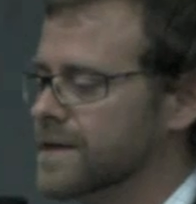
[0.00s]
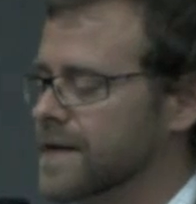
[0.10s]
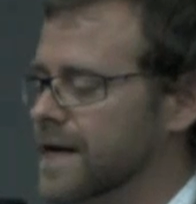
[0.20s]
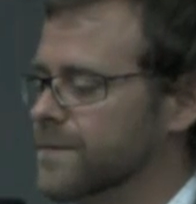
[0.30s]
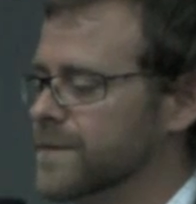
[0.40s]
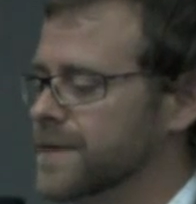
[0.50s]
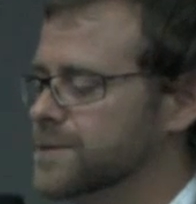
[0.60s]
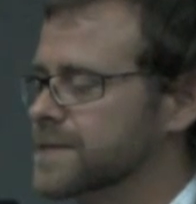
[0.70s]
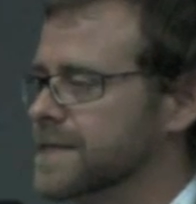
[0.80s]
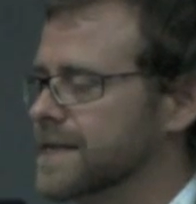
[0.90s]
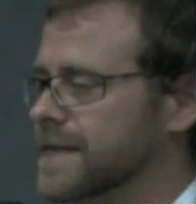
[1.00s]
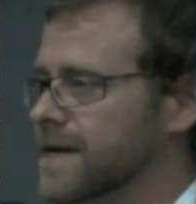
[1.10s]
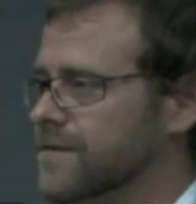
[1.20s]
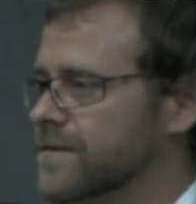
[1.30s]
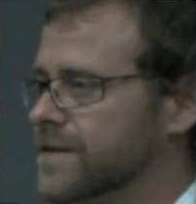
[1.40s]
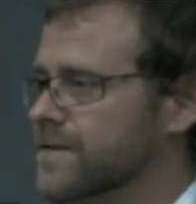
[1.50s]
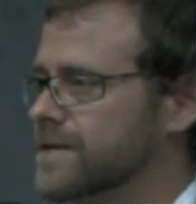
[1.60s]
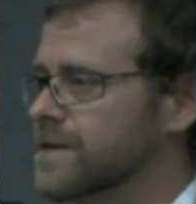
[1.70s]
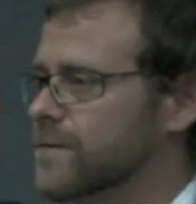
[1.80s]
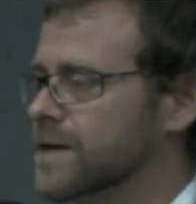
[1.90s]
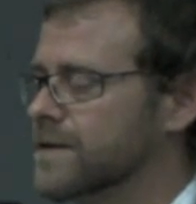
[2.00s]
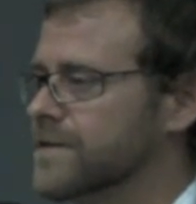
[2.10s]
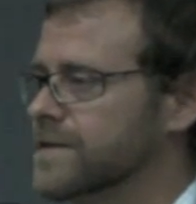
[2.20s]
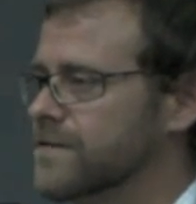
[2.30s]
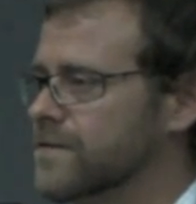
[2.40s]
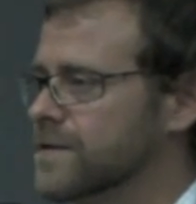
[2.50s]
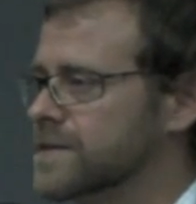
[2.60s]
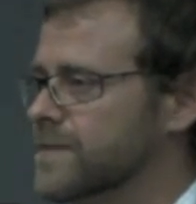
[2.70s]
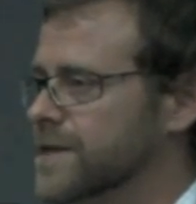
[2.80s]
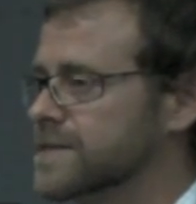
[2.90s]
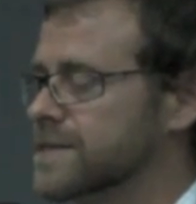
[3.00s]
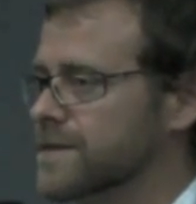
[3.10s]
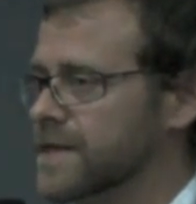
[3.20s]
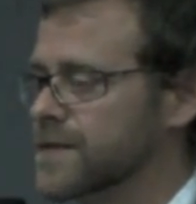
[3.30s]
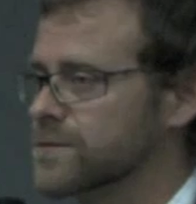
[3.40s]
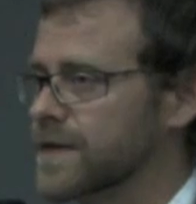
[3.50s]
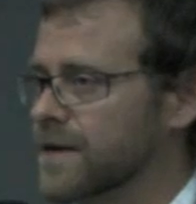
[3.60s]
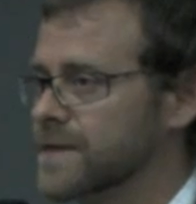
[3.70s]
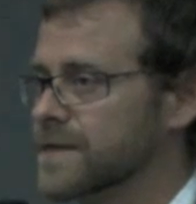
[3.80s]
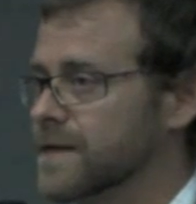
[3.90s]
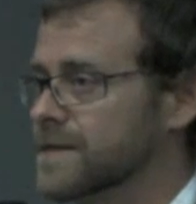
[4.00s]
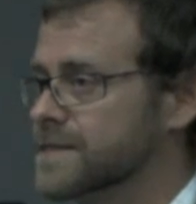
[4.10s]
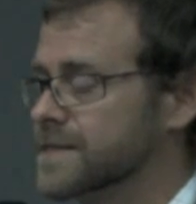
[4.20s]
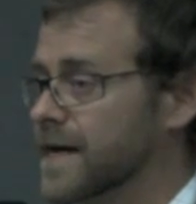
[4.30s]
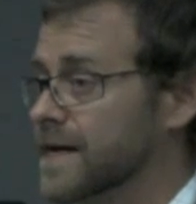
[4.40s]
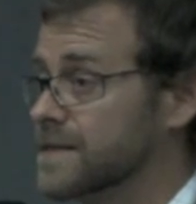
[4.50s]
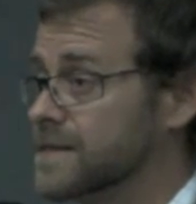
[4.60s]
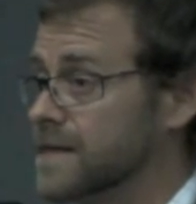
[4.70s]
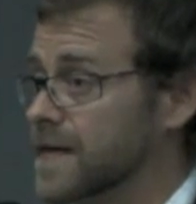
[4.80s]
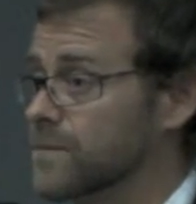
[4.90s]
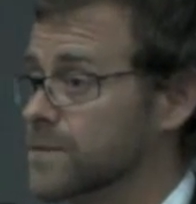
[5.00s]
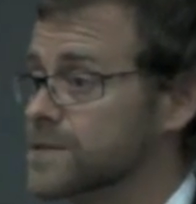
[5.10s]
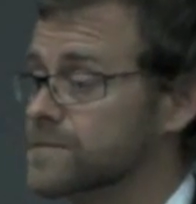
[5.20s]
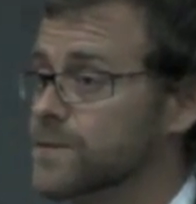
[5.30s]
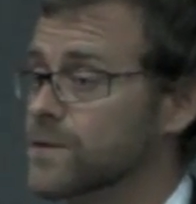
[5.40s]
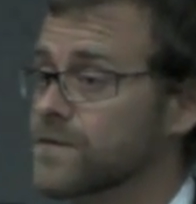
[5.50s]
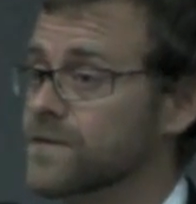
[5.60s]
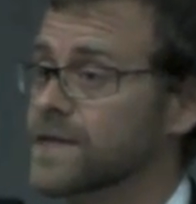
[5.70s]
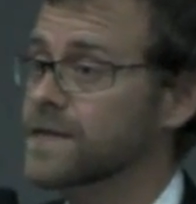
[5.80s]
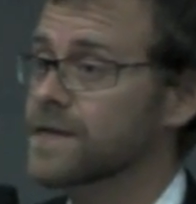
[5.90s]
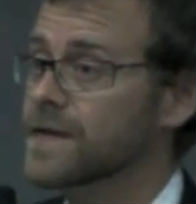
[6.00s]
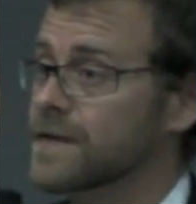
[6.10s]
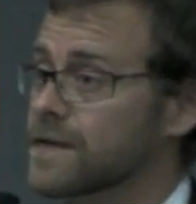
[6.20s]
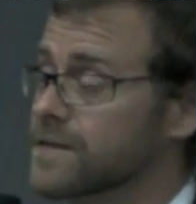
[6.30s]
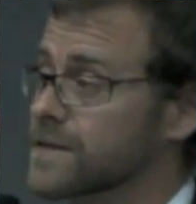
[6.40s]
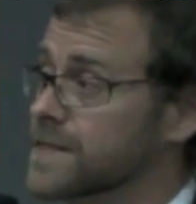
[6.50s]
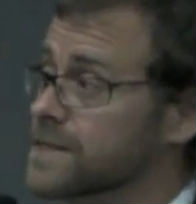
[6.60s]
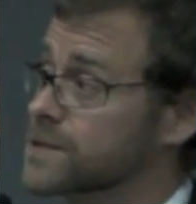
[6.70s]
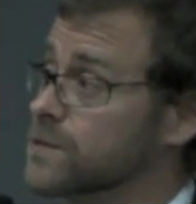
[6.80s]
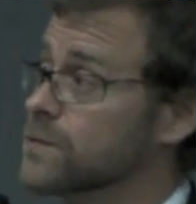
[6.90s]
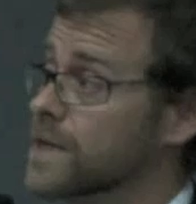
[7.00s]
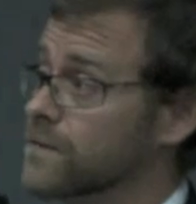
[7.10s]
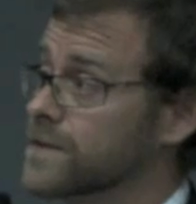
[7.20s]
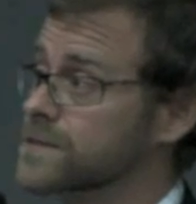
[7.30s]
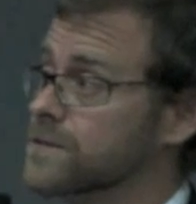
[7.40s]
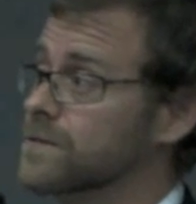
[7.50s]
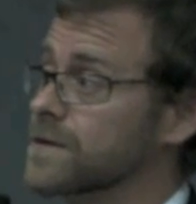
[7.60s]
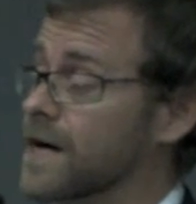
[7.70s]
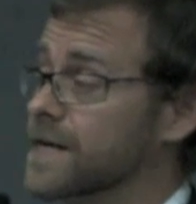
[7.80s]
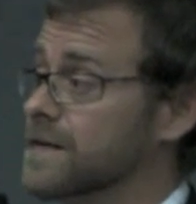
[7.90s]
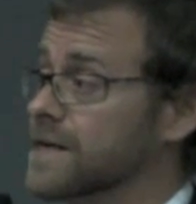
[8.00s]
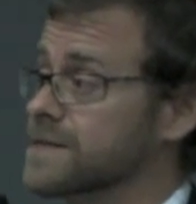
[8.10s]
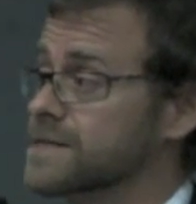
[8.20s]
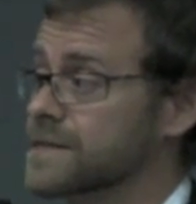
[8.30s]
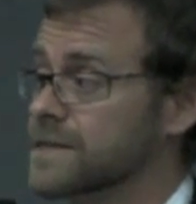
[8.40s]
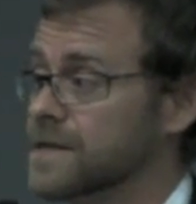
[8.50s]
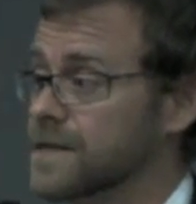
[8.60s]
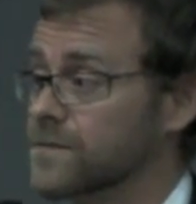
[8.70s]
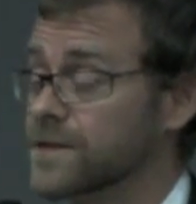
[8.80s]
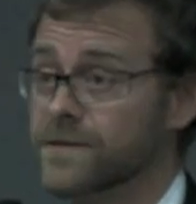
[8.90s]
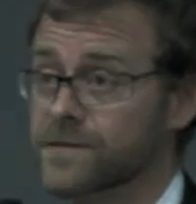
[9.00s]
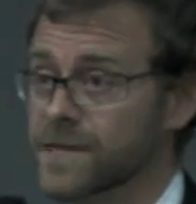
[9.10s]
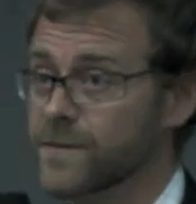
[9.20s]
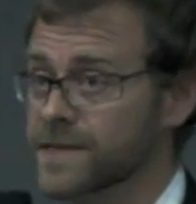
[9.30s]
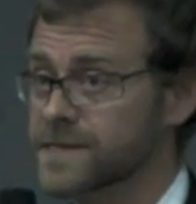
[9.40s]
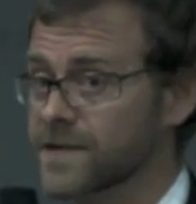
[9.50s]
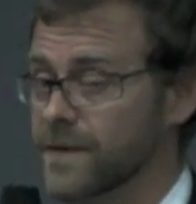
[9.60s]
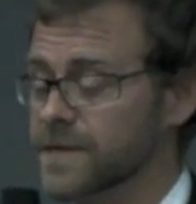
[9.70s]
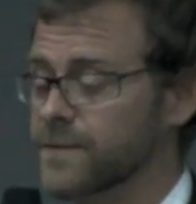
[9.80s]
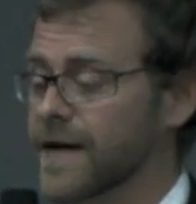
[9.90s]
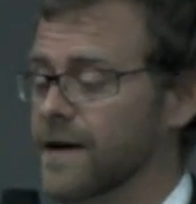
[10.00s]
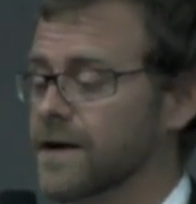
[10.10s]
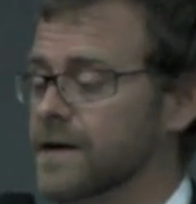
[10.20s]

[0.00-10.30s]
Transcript: Um, interestingly enough, very, one of the very first measures that the national government instigated um, was to remove the, the school, healthy school guidelines within three months of coming to power.